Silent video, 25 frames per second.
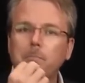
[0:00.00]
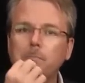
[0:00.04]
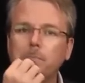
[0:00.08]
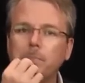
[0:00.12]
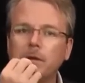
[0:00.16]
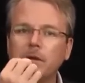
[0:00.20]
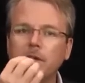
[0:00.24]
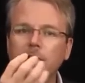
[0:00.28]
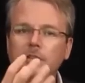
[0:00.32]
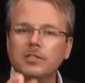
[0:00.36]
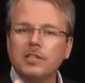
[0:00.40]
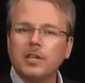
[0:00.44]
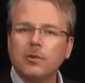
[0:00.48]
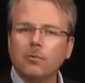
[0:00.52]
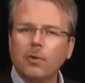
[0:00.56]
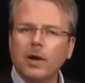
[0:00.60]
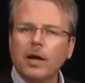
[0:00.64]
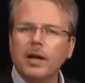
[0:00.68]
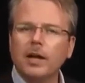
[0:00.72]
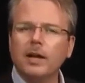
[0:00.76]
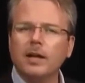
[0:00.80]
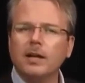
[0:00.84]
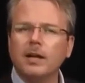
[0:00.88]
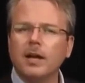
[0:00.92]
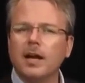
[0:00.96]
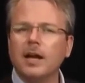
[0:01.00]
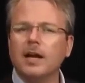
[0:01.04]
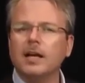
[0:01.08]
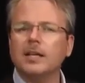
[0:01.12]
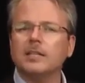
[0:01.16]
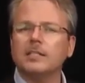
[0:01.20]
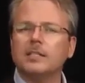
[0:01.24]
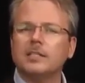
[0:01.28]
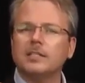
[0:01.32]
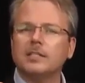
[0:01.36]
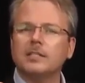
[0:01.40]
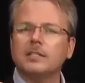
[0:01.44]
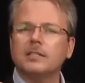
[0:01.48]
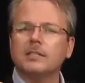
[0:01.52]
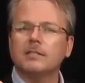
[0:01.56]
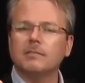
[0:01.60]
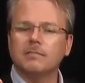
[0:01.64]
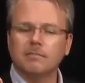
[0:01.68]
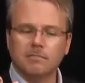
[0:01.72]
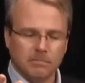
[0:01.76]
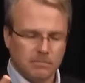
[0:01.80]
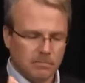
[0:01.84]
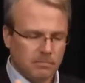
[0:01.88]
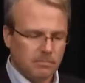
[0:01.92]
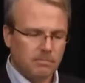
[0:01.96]
because they recognize
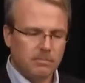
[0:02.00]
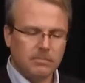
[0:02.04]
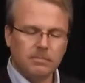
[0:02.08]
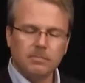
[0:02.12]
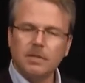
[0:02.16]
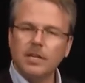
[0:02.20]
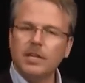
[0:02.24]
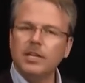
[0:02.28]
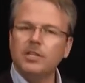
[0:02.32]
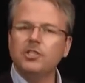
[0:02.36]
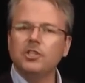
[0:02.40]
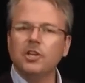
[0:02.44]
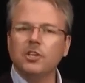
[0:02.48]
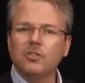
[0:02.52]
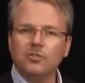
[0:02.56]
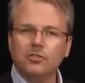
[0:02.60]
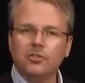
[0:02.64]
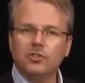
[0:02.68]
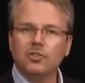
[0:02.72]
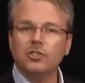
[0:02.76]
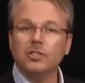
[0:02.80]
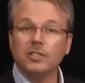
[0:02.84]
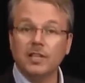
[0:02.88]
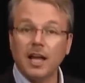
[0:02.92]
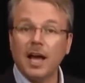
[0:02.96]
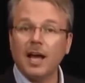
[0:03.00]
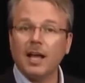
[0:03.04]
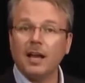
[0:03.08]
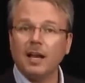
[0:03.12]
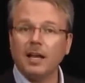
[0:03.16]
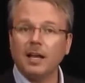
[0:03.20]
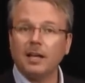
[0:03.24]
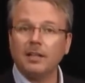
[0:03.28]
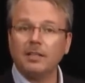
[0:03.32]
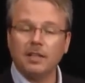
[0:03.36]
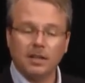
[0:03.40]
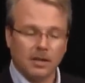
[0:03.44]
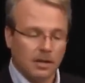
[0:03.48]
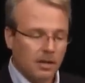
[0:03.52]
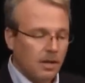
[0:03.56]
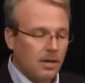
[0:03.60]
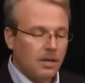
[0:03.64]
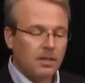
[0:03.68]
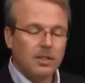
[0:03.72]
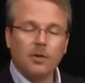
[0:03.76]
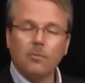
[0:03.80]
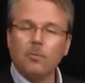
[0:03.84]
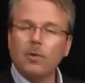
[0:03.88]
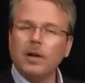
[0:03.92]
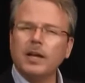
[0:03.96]
each other's dialect.
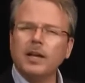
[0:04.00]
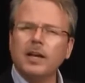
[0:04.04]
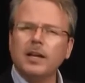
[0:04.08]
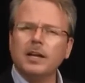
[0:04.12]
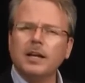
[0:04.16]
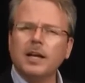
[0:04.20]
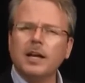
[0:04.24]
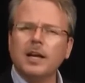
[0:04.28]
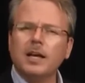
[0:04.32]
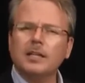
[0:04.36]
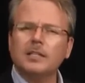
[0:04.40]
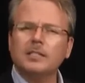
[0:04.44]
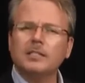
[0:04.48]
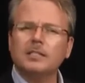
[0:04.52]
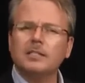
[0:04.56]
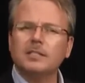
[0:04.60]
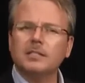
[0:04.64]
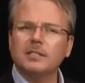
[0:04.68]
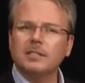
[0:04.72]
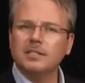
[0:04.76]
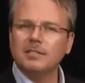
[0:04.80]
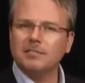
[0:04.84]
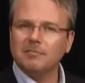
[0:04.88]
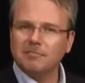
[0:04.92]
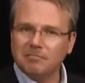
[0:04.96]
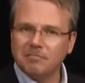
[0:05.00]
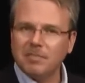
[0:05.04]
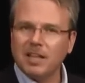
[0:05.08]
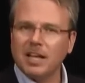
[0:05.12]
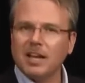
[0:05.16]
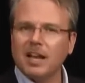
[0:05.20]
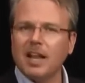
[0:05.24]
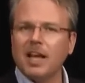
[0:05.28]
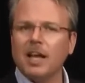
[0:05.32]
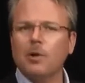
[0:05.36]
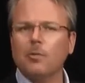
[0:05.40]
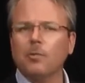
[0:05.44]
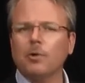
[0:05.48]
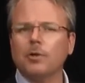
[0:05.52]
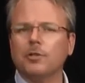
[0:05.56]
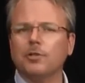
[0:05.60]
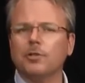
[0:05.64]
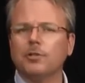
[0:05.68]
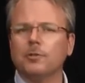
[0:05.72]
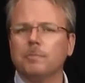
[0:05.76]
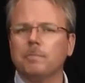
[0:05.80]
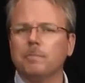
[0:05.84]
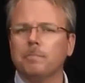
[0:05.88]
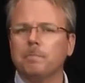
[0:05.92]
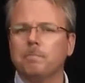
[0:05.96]
They recognize that
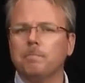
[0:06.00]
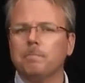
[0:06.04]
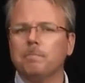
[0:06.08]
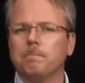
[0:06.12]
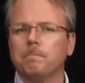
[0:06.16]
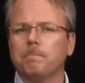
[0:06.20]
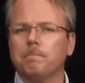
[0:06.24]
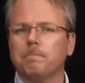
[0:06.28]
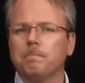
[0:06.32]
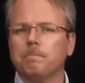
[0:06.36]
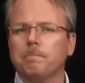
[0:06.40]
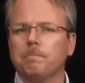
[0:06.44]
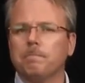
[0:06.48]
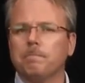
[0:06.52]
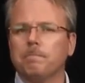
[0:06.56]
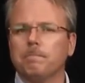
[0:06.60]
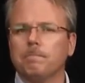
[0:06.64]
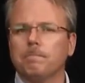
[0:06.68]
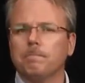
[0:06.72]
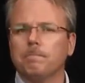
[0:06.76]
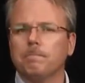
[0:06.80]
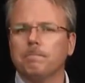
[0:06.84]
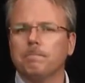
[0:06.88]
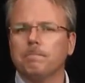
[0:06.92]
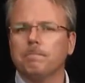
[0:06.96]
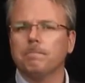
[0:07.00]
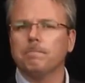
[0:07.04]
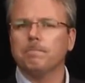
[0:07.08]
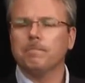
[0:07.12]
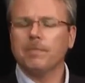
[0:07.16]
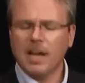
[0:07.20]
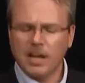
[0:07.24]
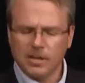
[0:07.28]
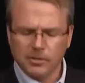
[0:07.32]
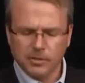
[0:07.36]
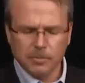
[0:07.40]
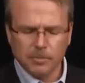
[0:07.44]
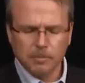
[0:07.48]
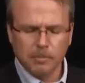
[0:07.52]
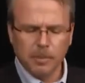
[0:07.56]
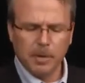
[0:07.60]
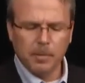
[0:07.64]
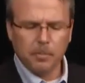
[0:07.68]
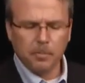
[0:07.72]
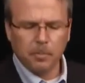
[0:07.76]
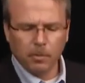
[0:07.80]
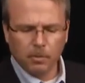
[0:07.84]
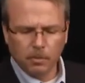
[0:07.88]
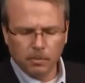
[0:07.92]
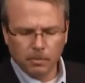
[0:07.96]
language. 1,000
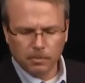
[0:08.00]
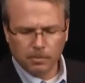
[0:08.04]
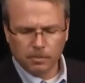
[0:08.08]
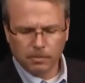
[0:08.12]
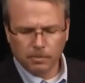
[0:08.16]
people,